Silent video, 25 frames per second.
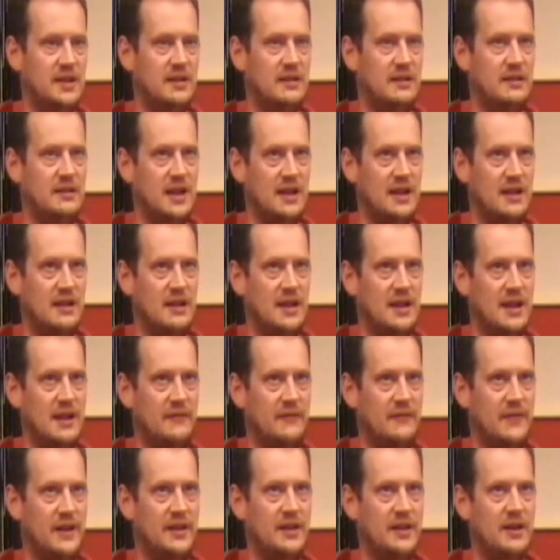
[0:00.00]
It can get
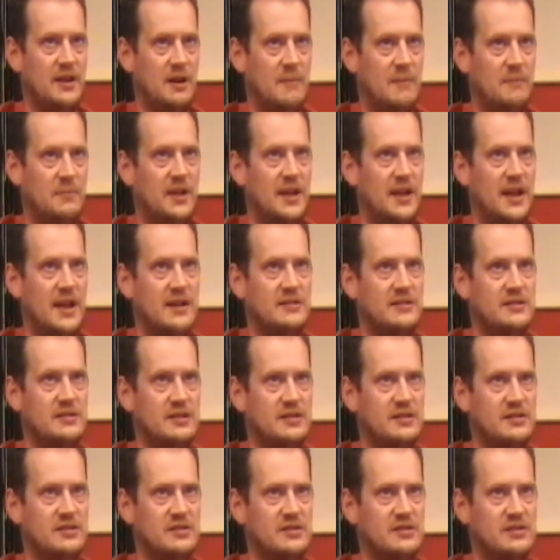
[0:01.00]
fairly complicated
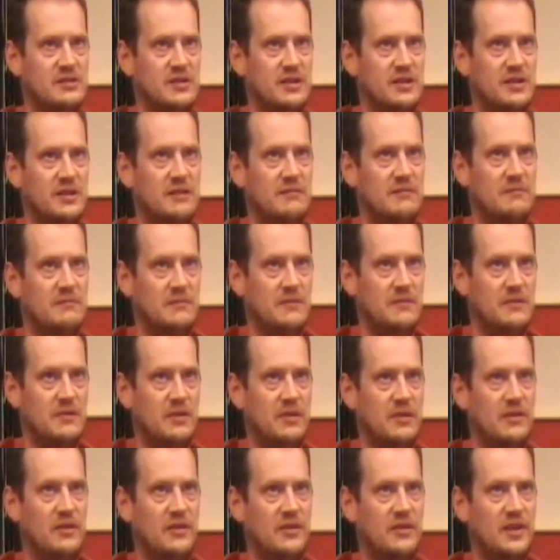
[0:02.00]
because there's other
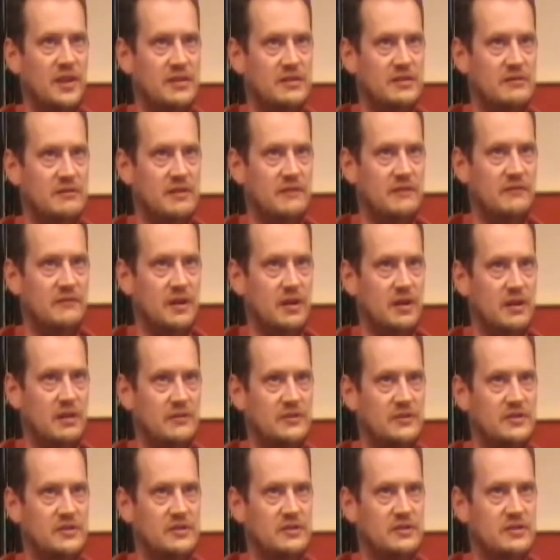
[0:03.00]
things that are
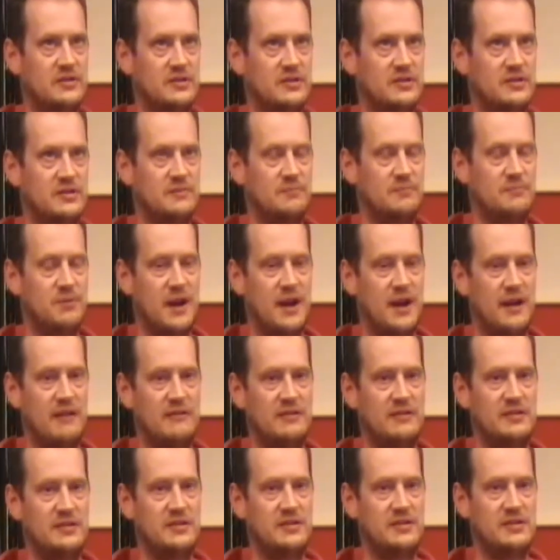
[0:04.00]
involved, such as
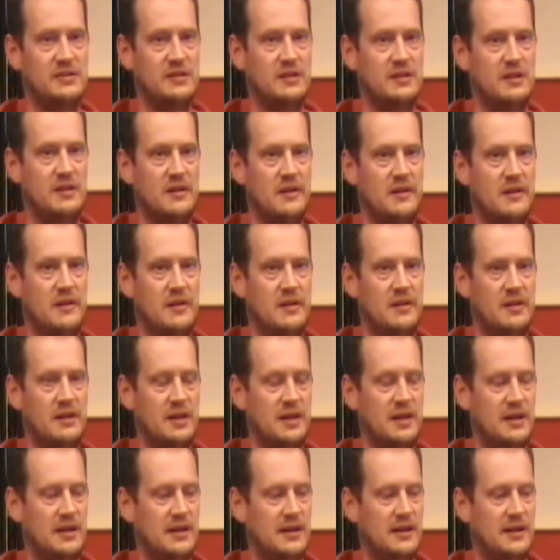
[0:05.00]
priorities.
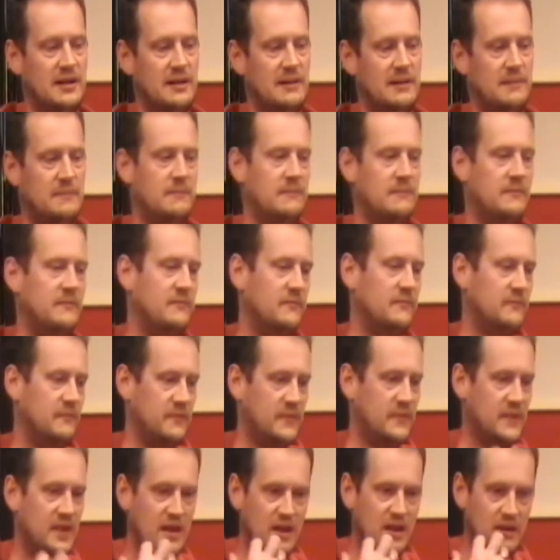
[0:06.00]

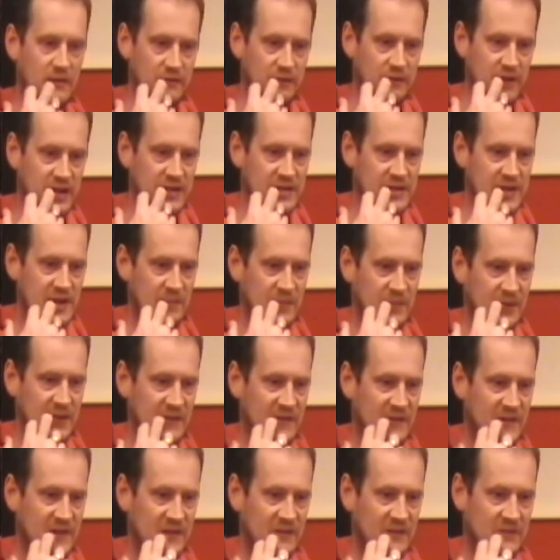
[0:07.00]
For example,
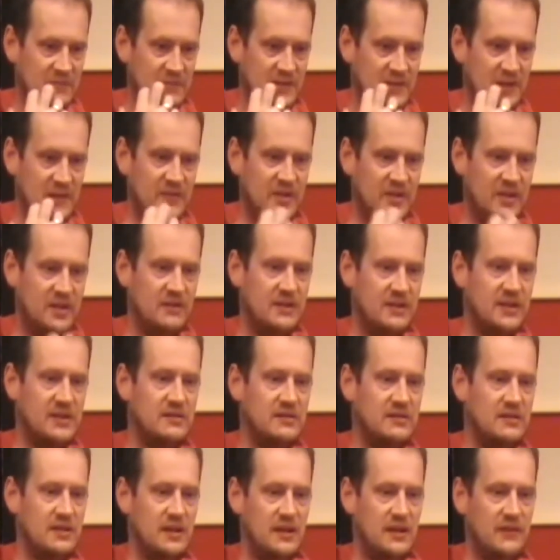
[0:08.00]
if you're
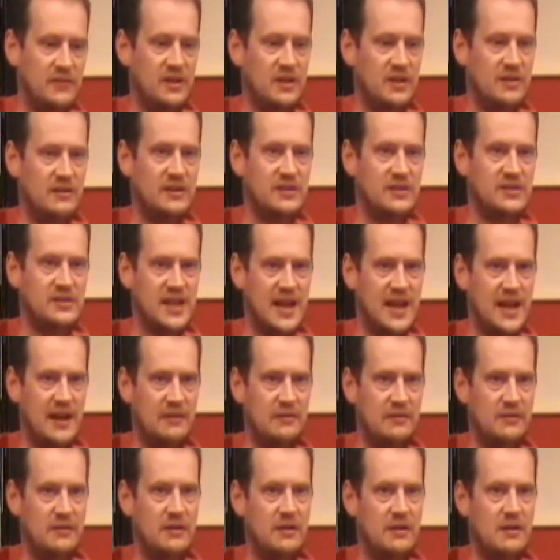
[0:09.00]
doing
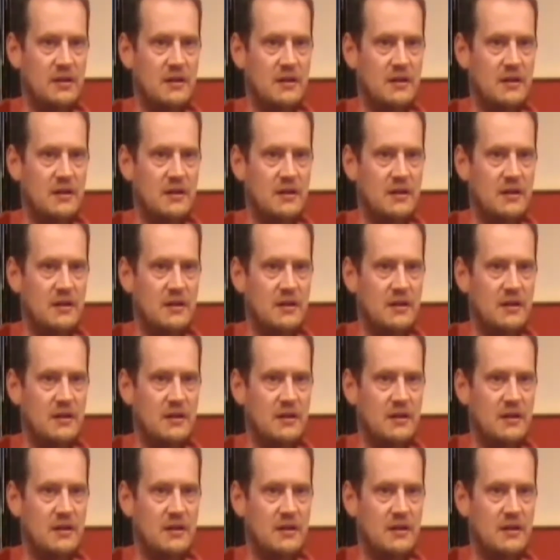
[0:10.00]
sound,